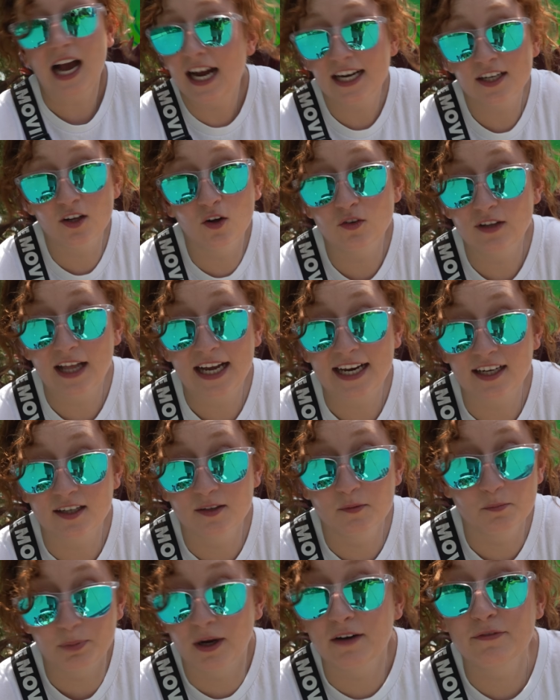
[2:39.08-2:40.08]
I don't like
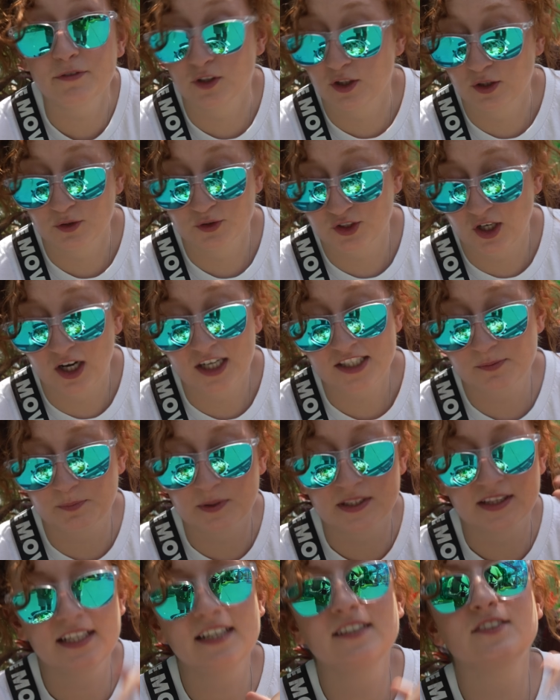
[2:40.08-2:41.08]
buffalo sauce,
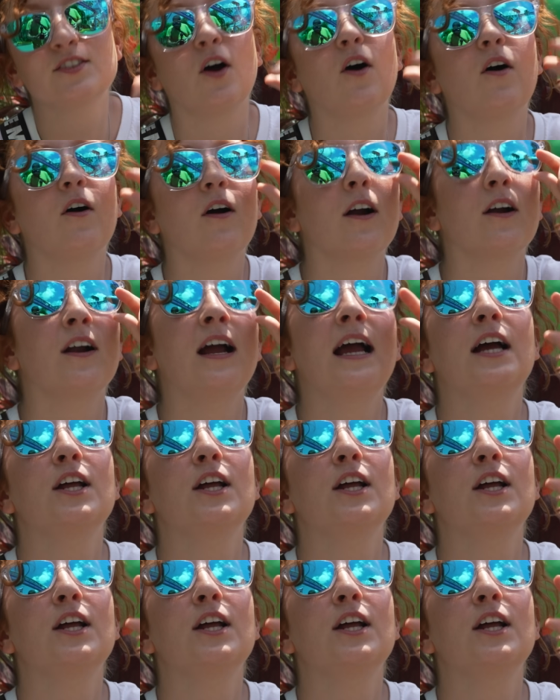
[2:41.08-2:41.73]
but these are